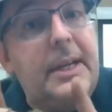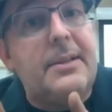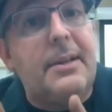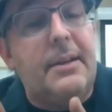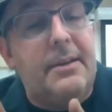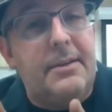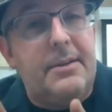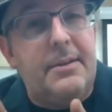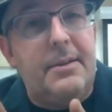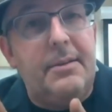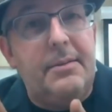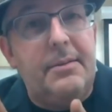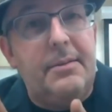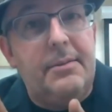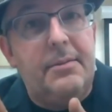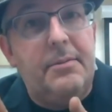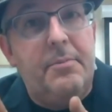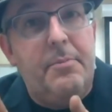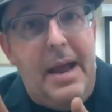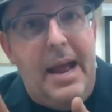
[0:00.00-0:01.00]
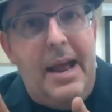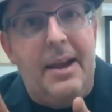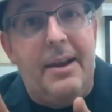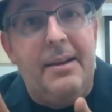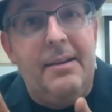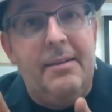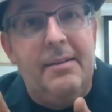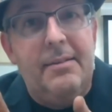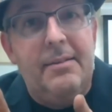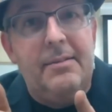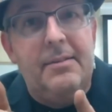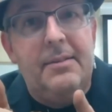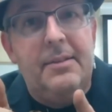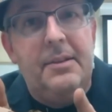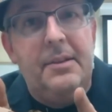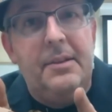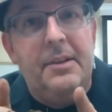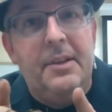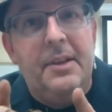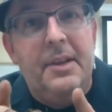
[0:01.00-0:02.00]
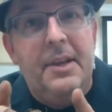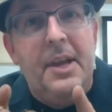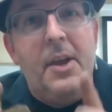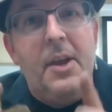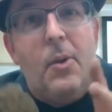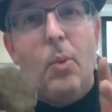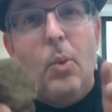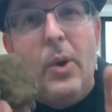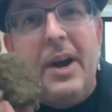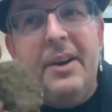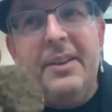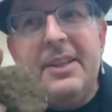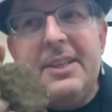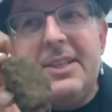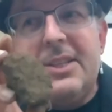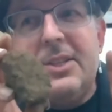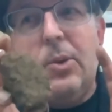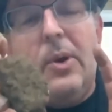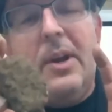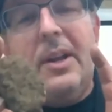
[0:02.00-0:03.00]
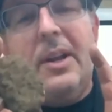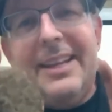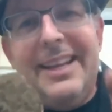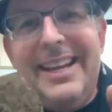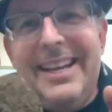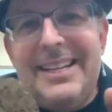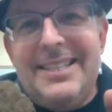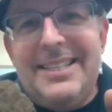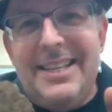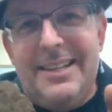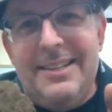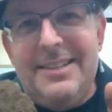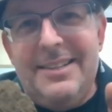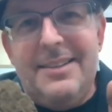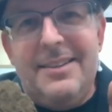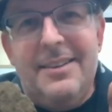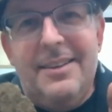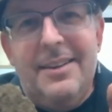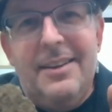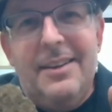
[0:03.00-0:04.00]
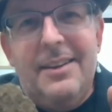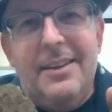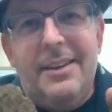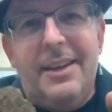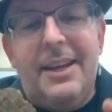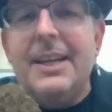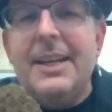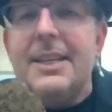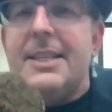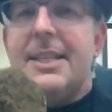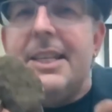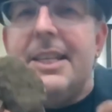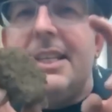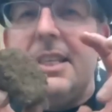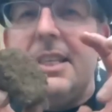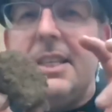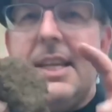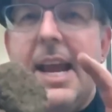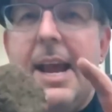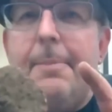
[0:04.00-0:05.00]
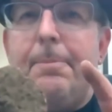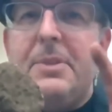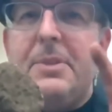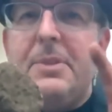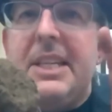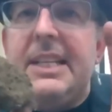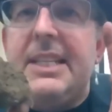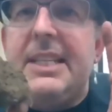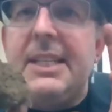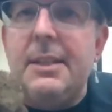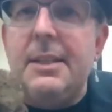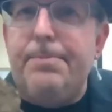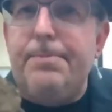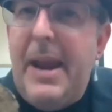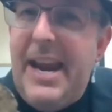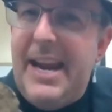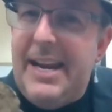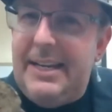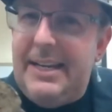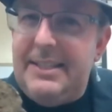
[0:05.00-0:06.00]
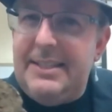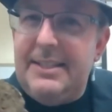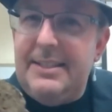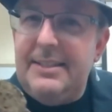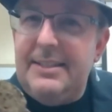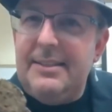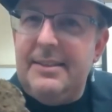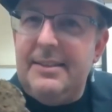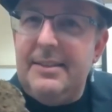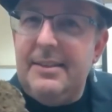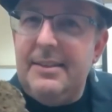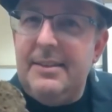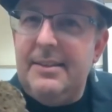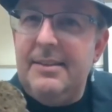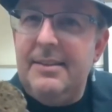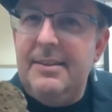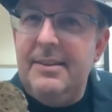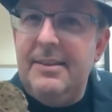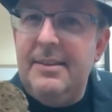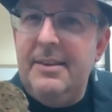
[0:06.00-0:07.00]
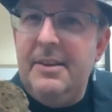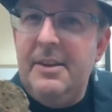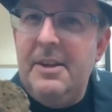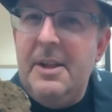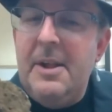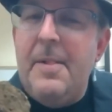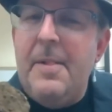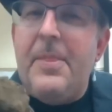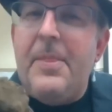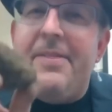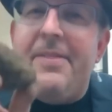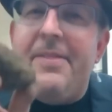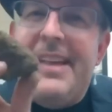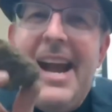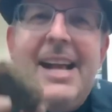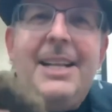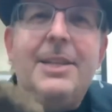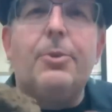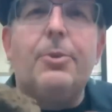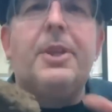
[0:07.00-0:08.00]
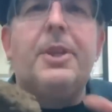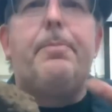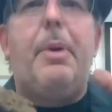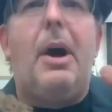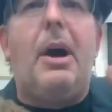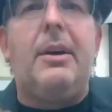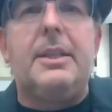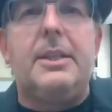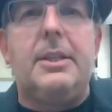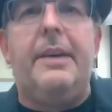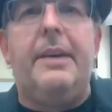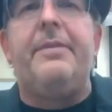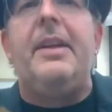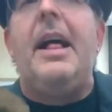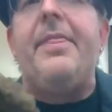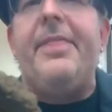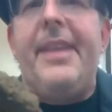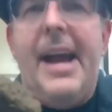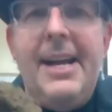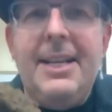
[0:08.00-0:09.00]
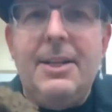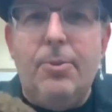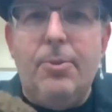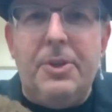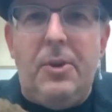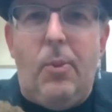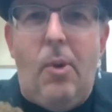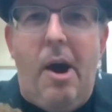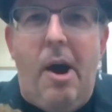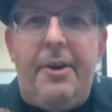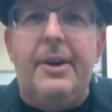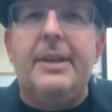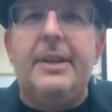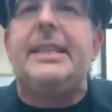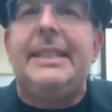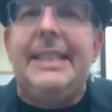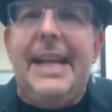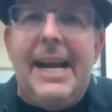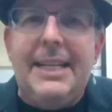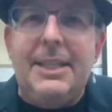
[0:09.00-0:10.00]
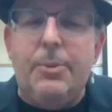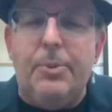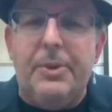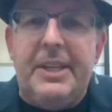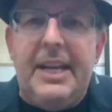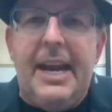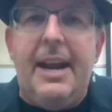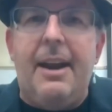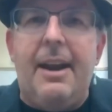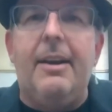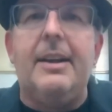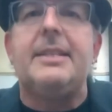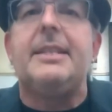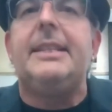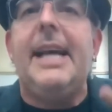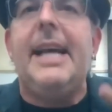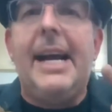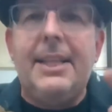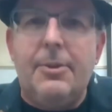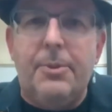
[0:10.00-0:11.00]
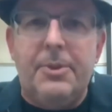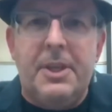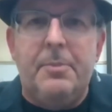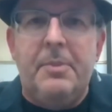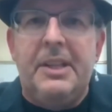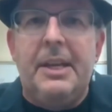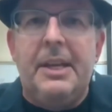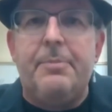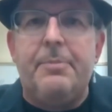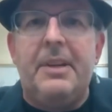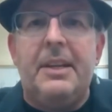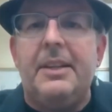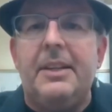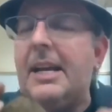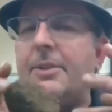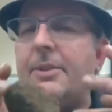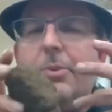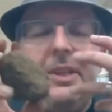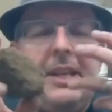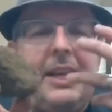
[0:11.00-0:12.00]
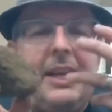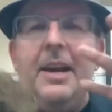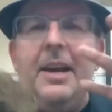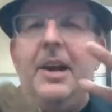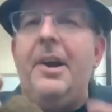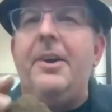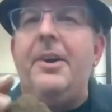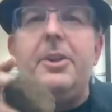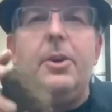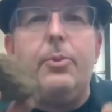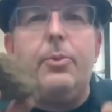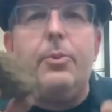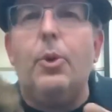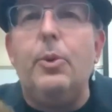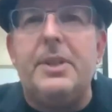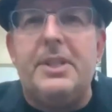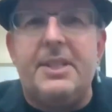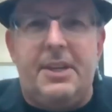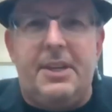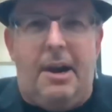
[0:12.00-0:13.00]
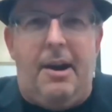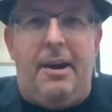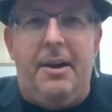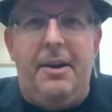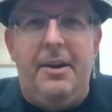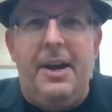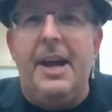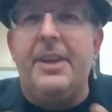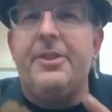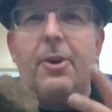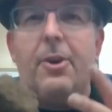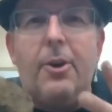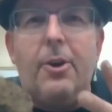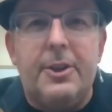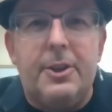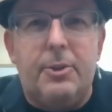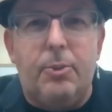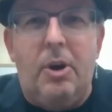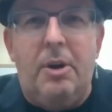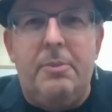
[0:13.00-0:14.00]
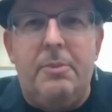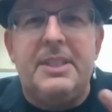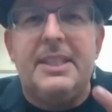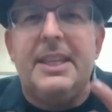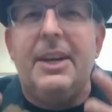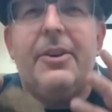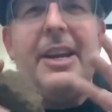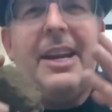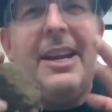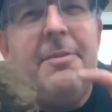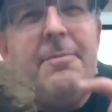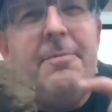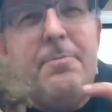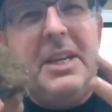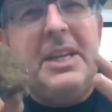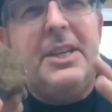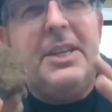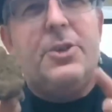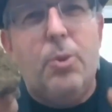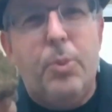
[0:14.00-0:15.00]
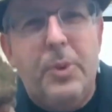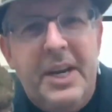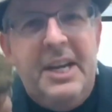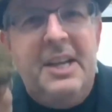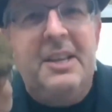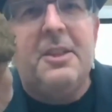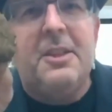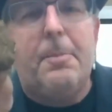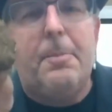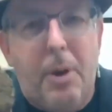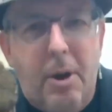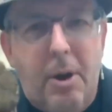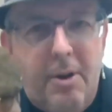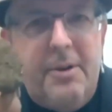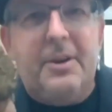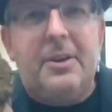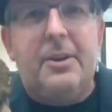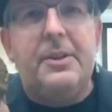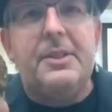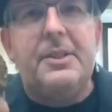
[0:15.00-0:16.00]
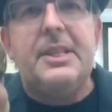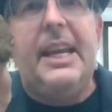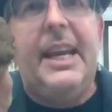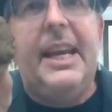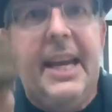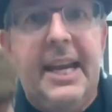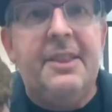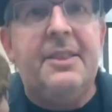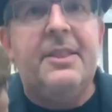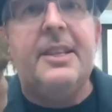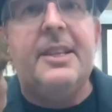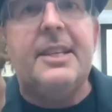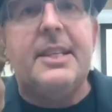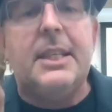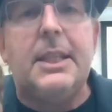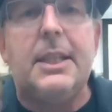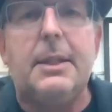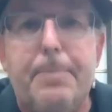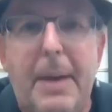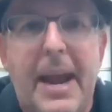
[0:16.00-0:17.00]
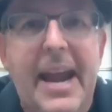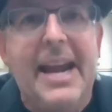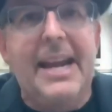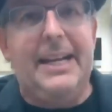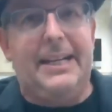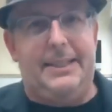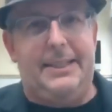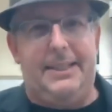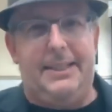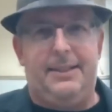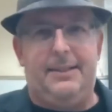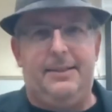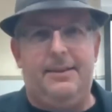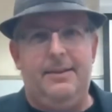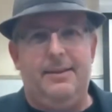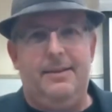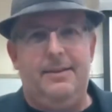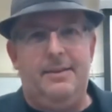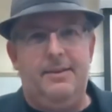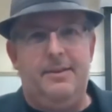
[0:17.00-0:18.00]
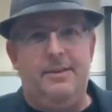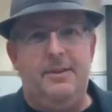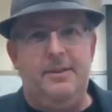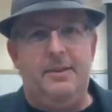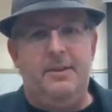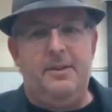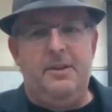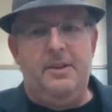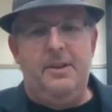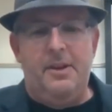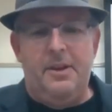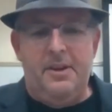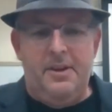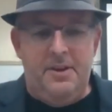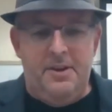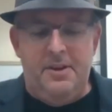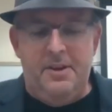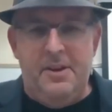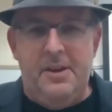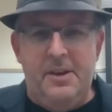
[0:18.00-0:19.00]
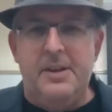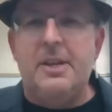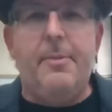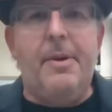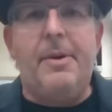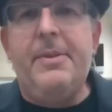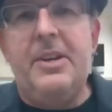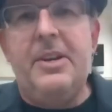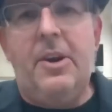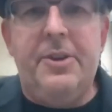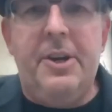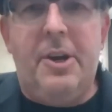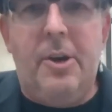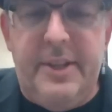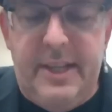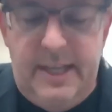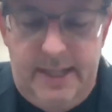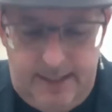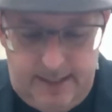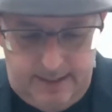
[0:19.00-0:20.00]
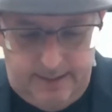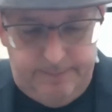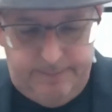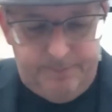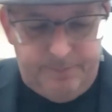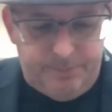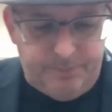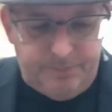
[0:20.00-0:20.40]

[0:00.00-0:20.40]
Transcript: isn't man. Where the soil isn't is this empty space. And that's where the bugs live. That's where the water is. That's where the air is. That's where the malib- that's where the, the roots are and the earthworms. They're in between the particles in the space. Now, maybe you don't know this.